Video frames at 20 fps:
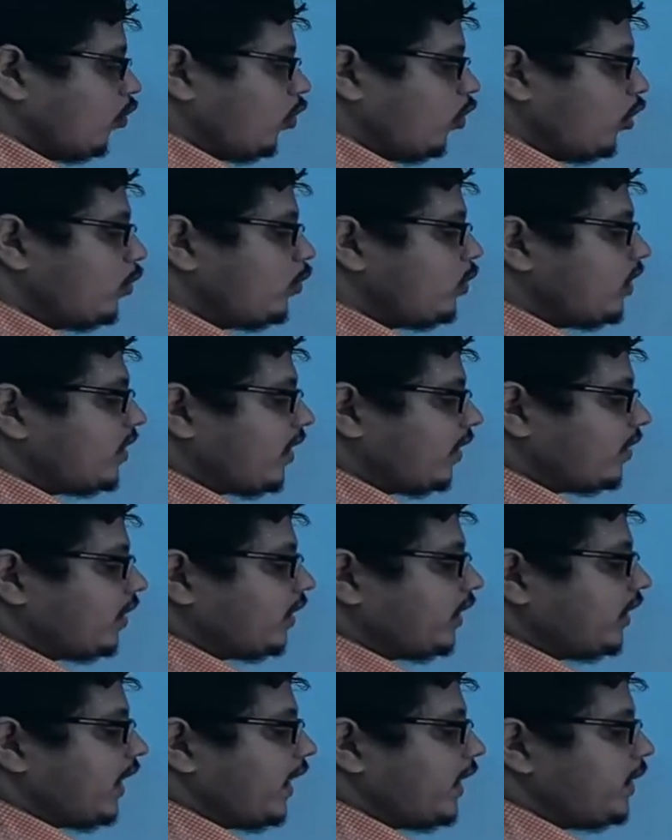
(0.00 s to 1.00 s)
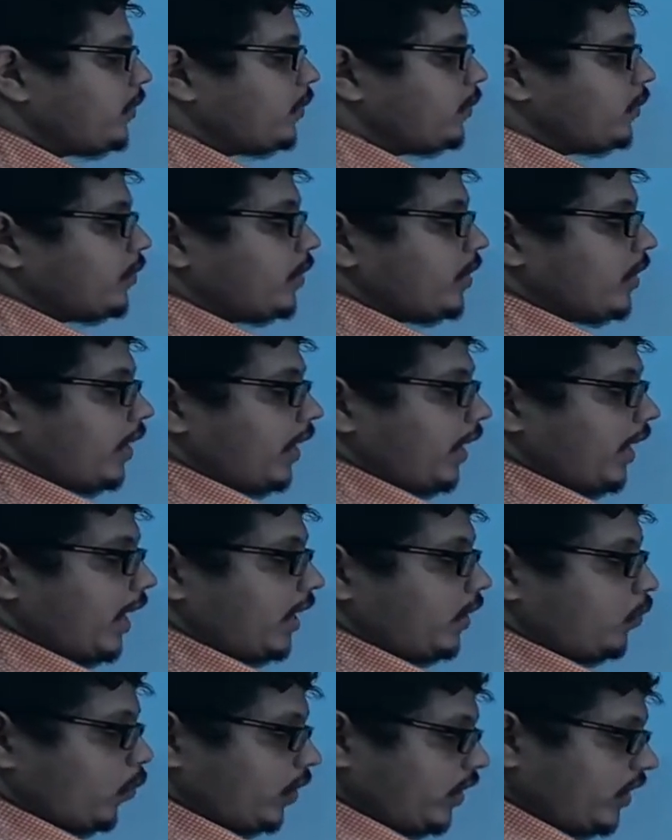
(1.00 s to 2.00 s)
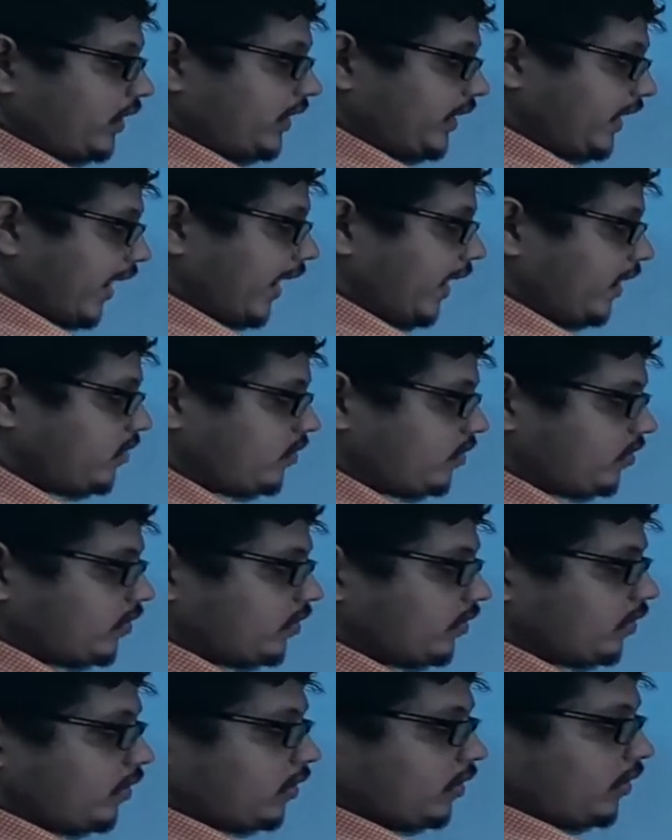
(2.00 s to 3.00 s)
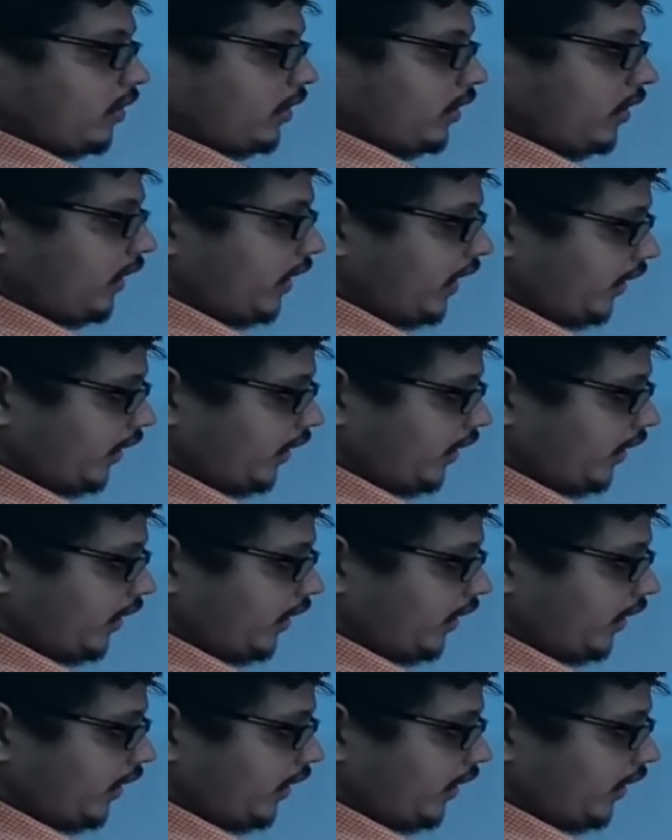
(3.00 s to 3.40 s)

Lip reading: Fluorine will rather gain, and when it gains,